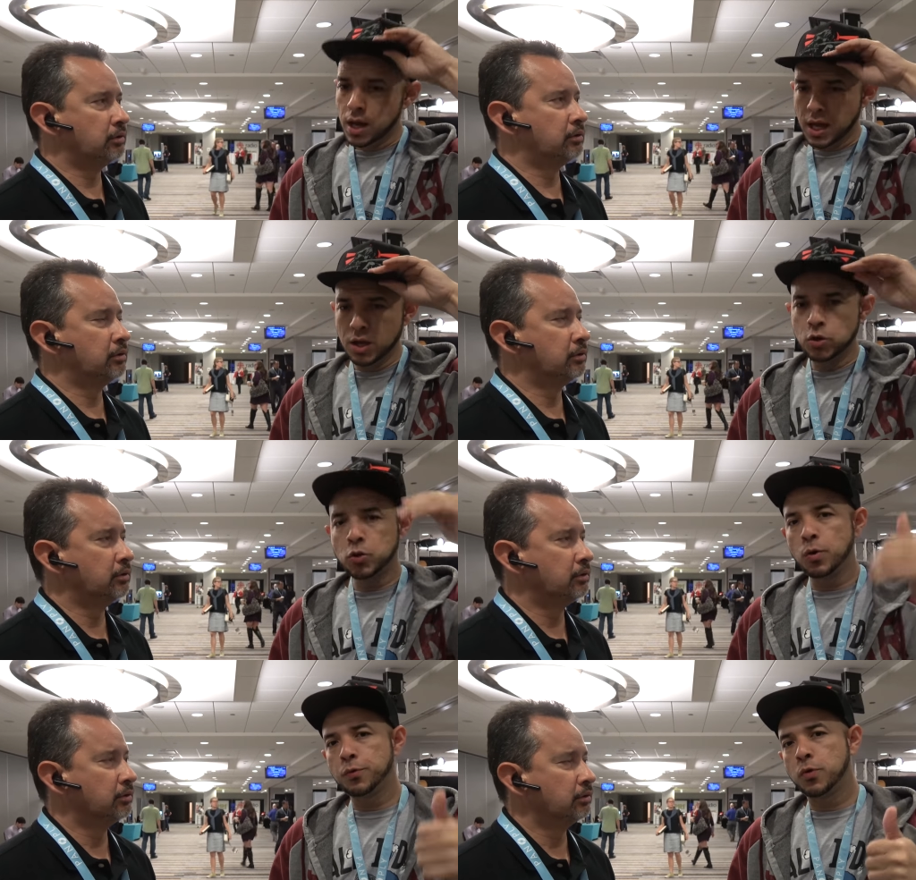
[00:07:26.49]
Speaker 1: He used
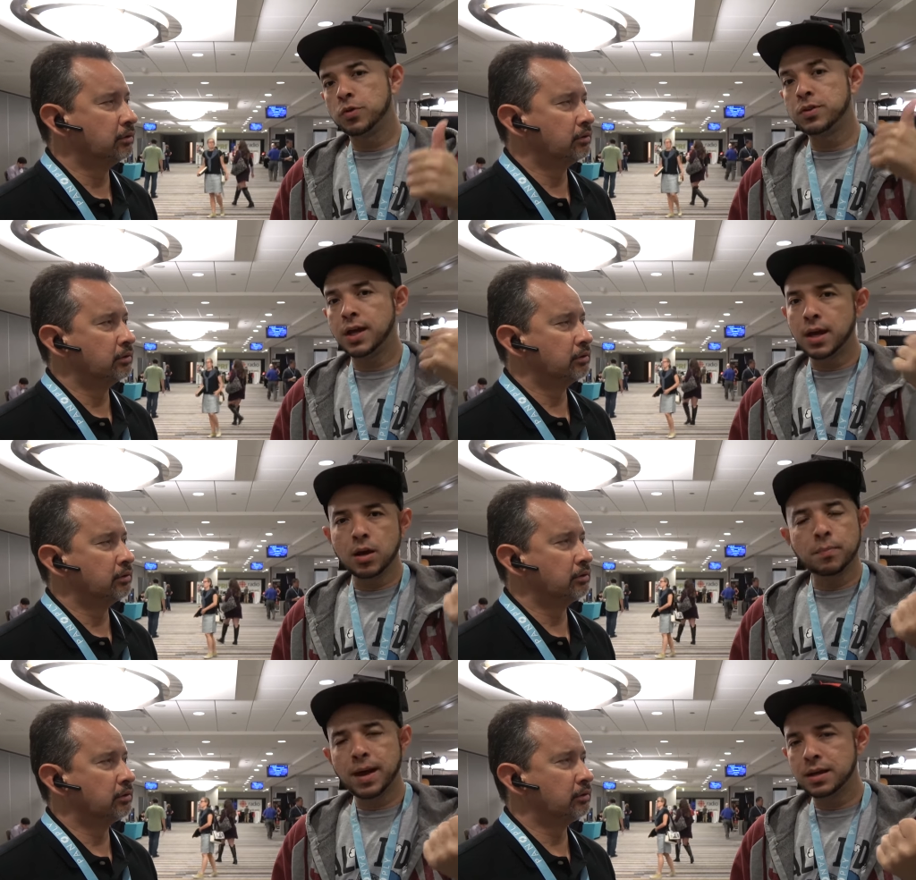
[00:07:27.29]
to work for
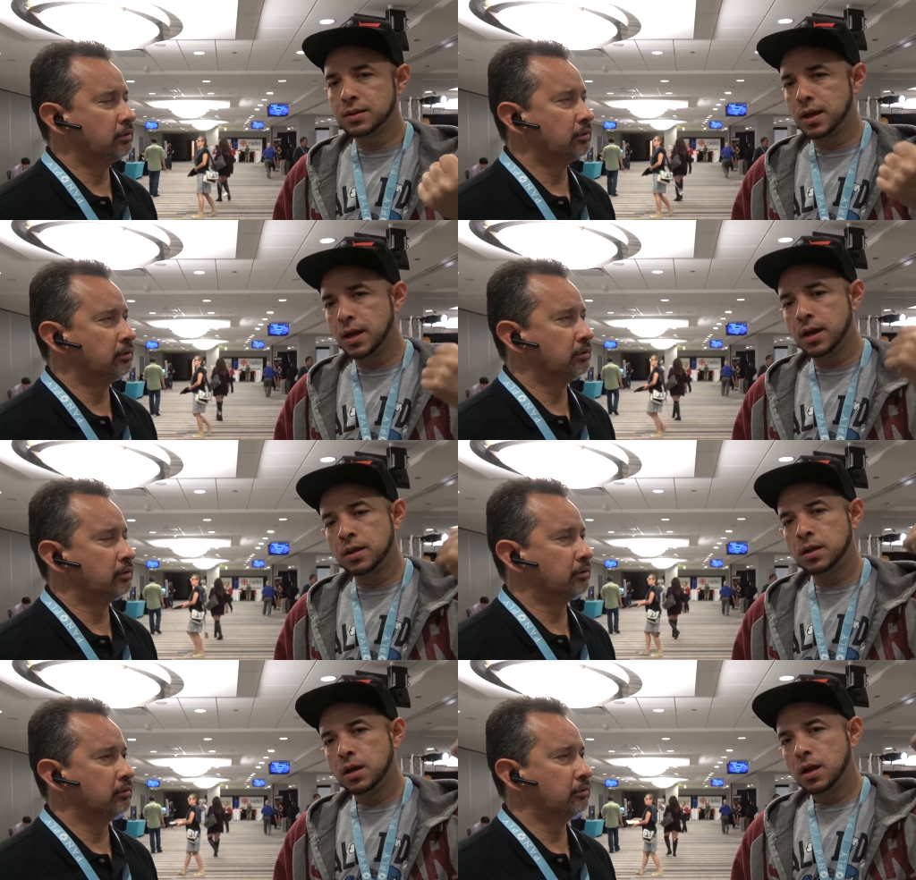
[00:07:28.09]
Sega back
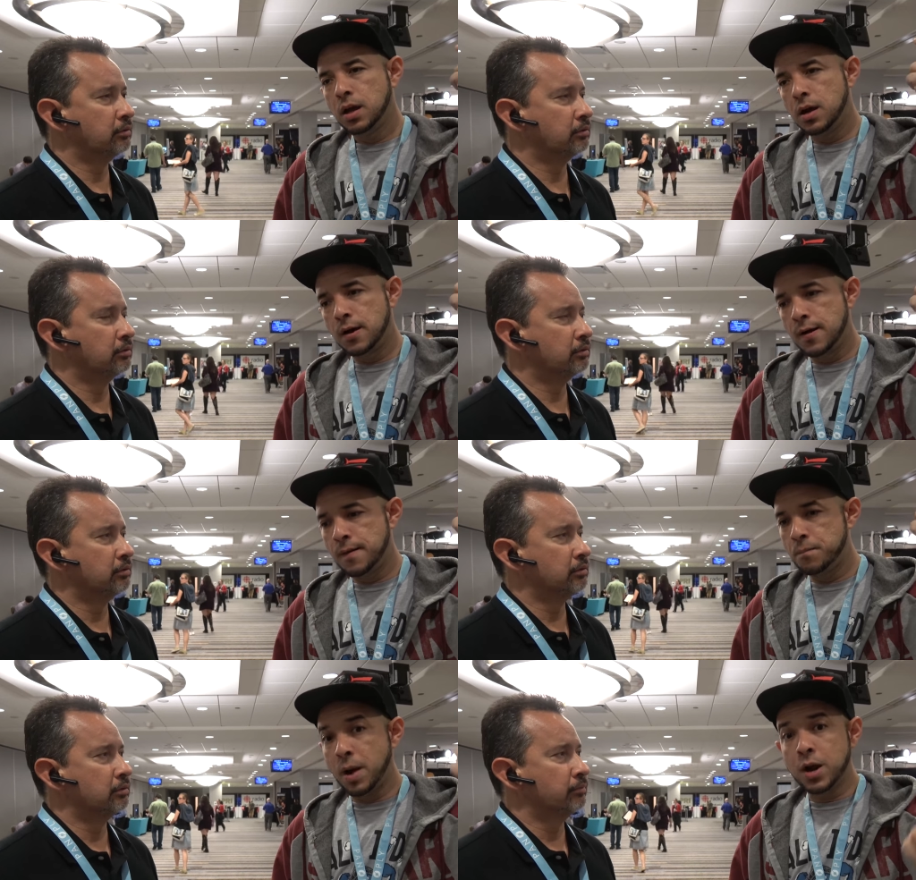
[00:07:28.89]
then,
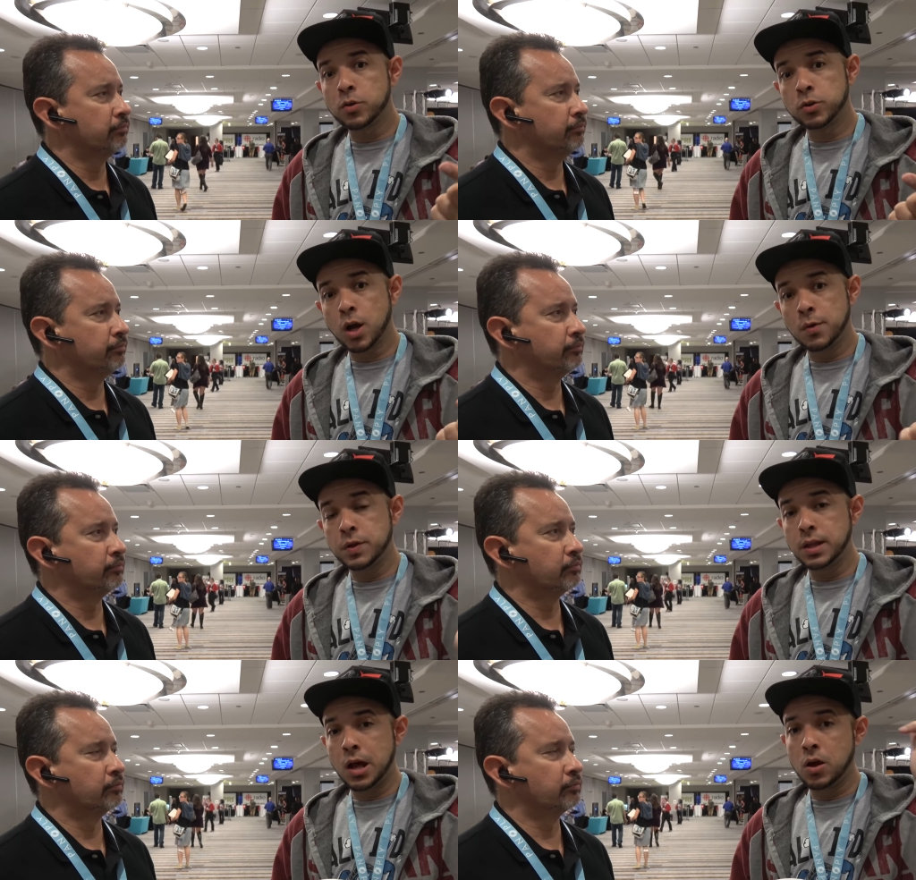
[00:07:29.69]
um, Microsoft,
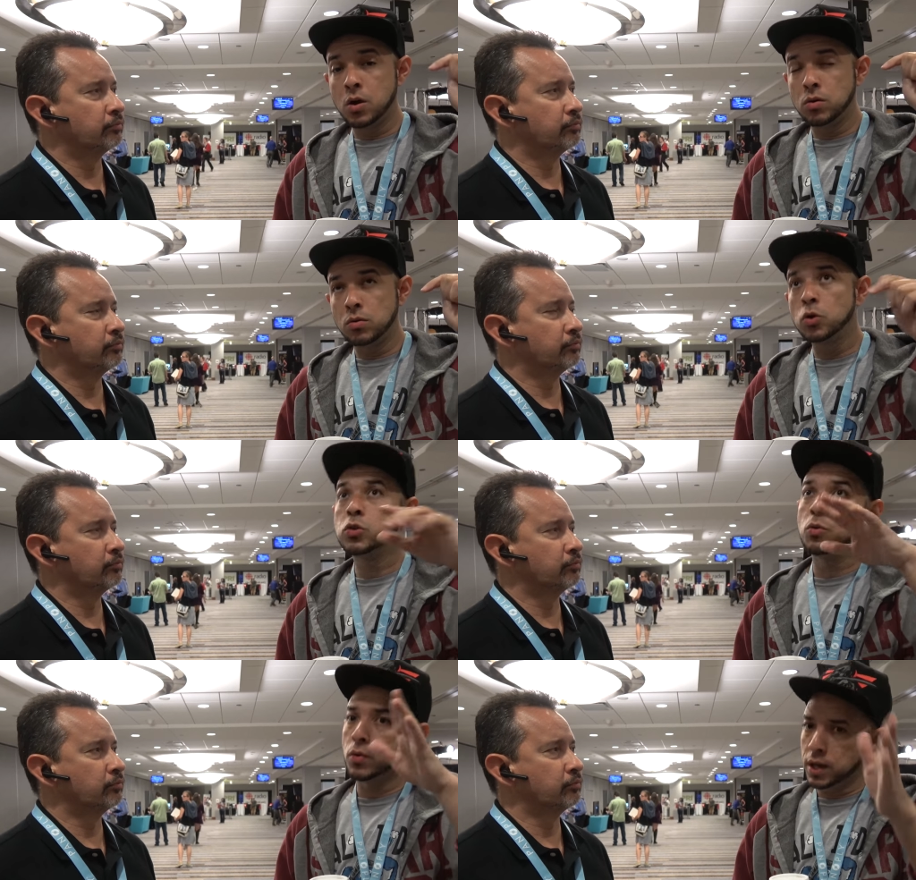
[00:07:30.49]
and now
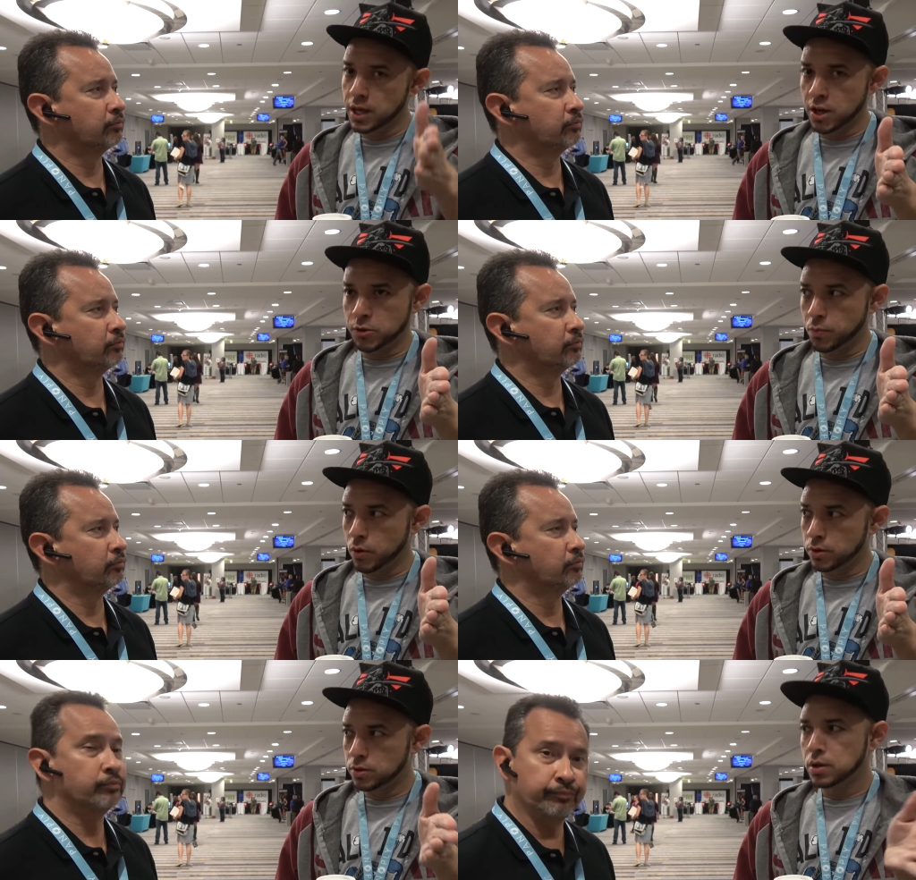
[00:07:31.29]
also EA
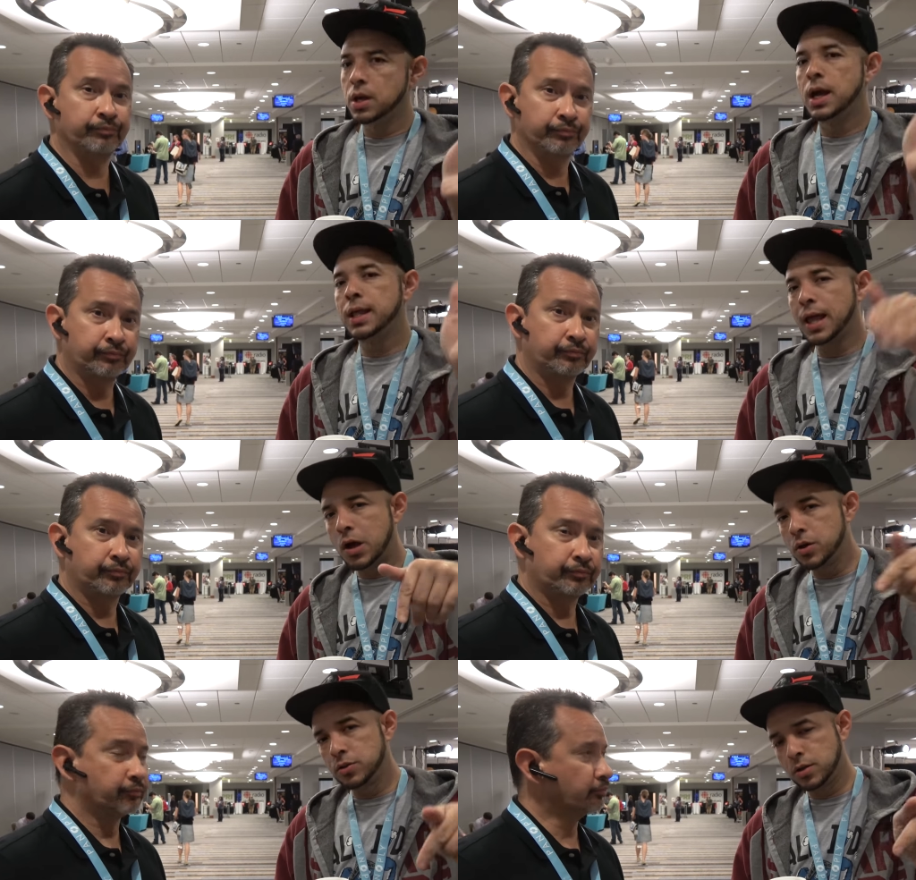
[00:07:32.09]
Sports. Mm -hmm. And
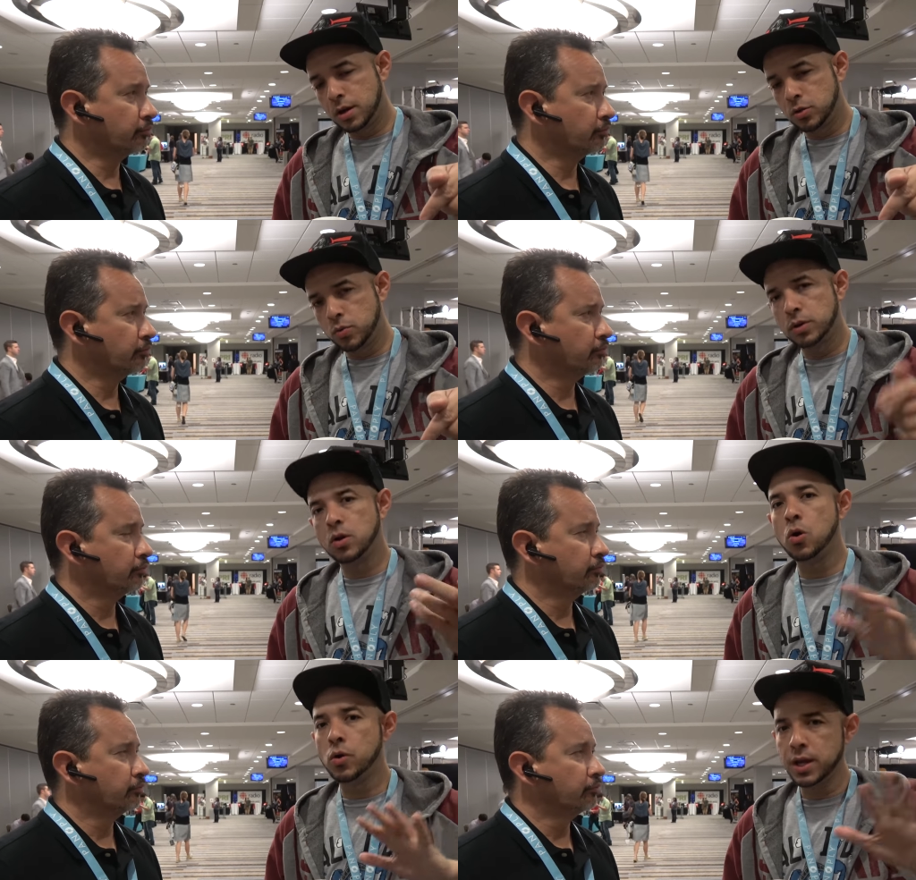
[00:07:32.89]
now he's uh, doing the whole